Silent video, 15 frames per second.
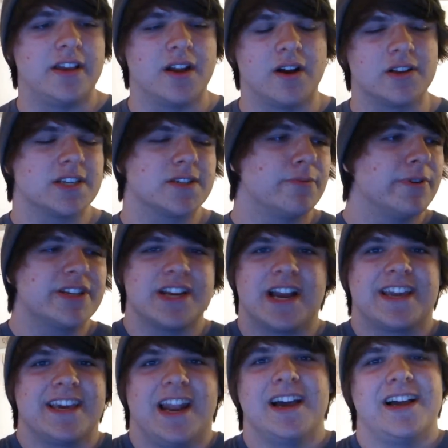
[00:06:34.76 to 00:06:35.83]
You know, I just wish
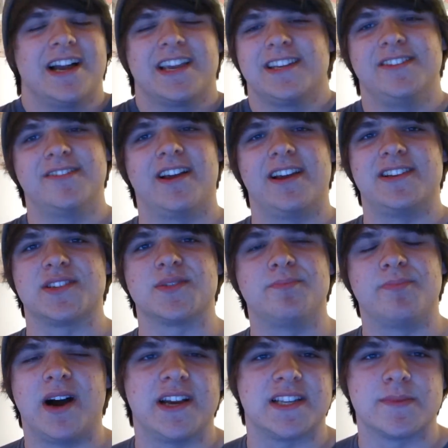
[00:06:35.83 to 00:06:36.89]
I could I, I could do that and
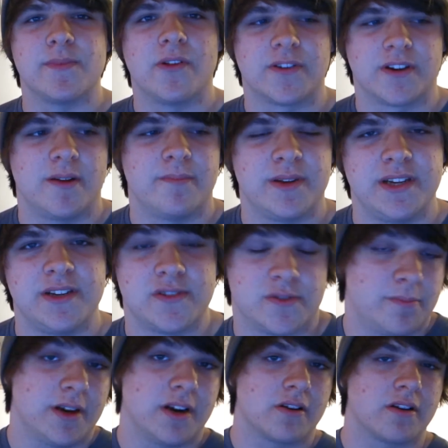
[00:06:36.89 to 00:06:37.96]
just buy smaller companies
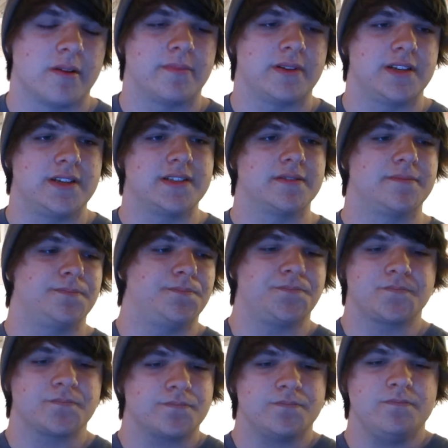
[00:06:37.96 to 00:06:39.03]
or bigger companies and,
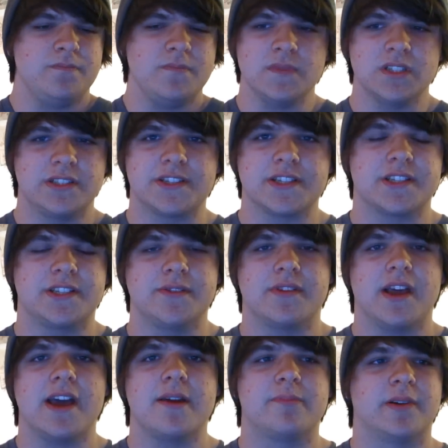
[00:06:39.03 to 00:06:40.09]
and just do
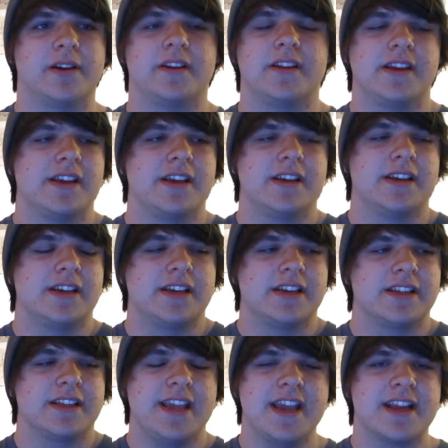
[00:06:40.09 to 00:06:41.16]
that, but
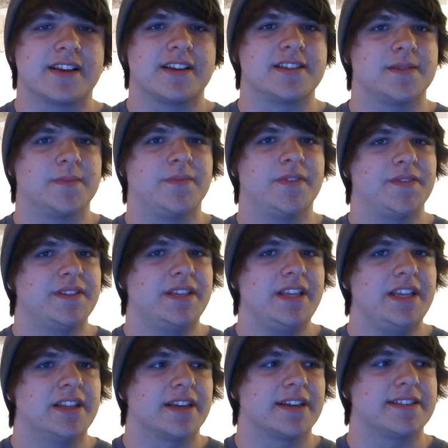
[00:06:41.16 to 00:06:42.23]
can't because I'm
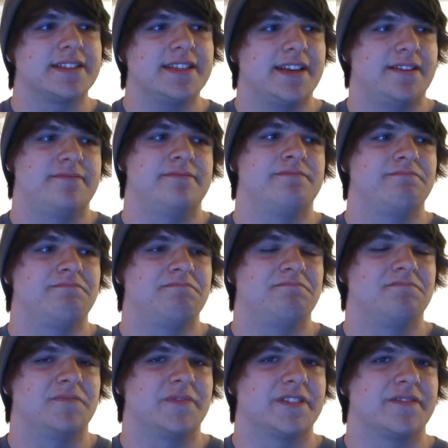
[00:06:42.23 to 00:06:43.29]
15, like I said,
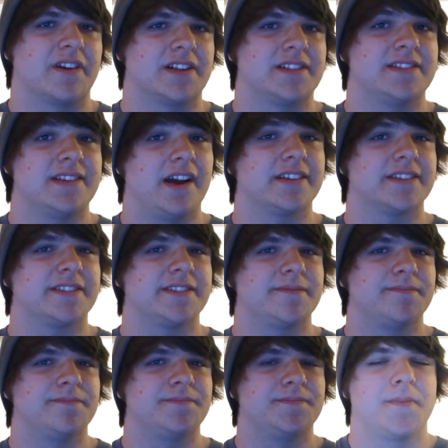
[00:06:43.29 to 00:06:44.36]
which fucking sucks.